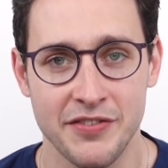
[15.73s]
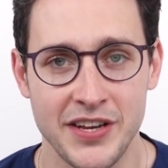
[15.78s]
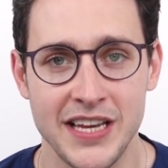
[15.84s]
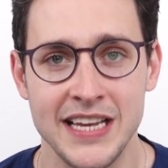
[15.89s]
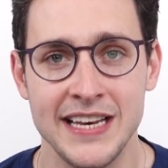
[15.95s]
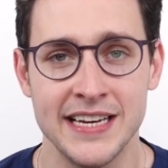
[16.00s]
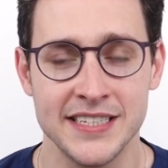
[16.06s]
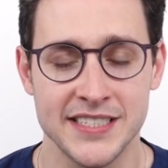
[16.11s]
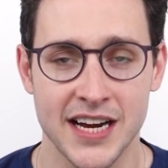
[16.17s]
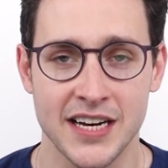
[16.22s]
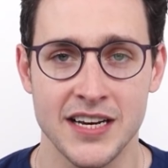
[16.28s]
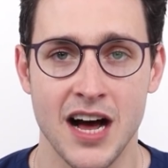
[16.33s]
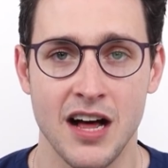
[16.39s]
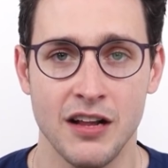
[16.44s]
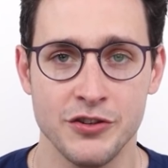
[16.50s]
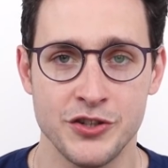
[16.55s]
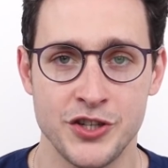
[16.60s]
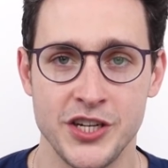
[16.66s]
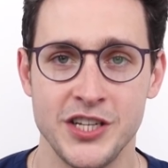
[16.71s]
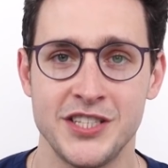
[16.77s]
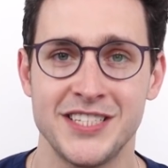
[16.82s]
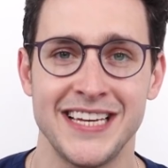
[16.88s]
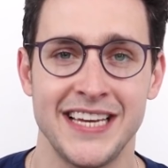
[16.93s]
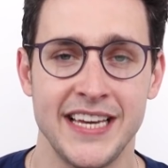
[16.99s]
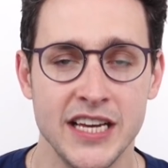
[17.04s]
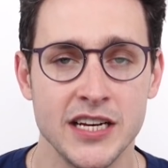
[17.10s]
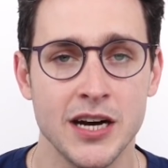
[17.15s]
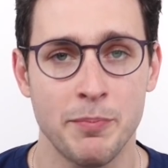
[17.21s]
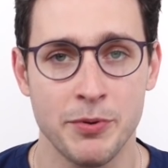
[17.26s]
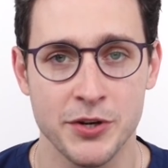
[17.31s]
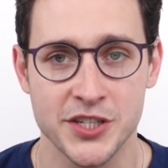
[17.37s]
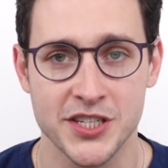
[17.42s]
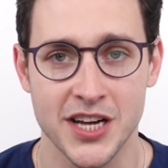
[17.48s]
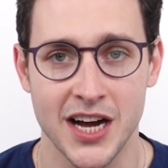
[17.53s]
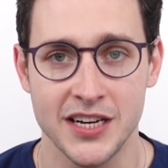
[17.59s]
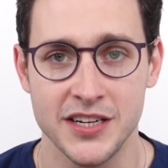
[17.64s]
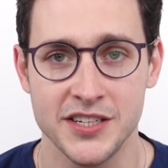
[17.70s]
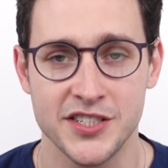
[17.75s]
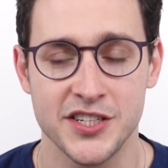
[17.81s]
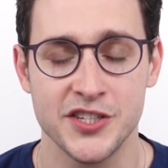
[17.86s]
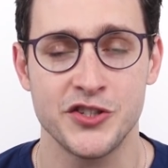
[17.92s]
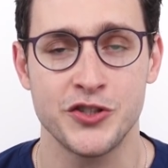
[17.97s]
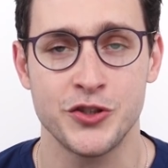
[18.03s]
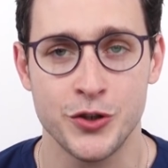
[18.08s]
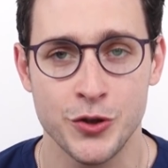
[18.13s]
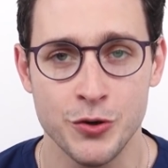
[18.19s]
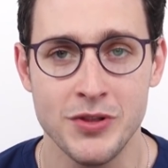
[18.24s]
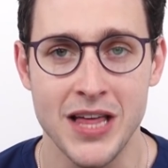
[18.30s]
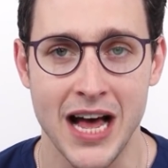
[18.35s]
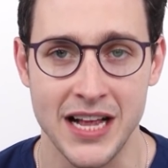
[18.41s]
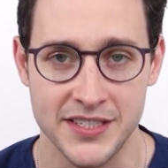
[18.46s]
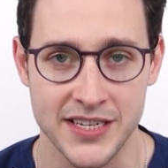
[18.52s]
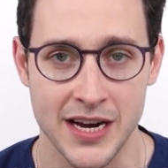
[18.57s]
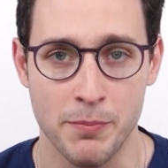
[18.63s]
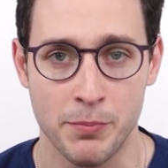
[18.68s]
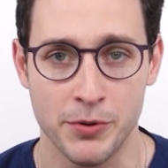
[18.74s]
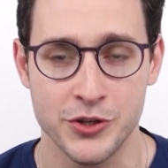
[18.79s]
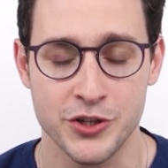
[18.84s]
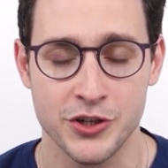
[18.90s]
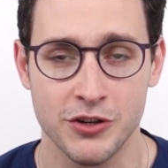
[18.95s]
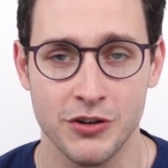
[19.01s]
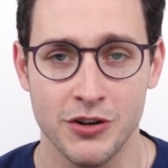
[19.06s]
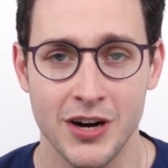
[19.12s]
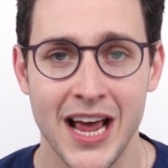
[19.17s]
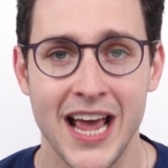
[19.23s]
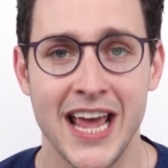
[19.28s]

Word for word: of heating technology to heat up your sinuses to that temperature.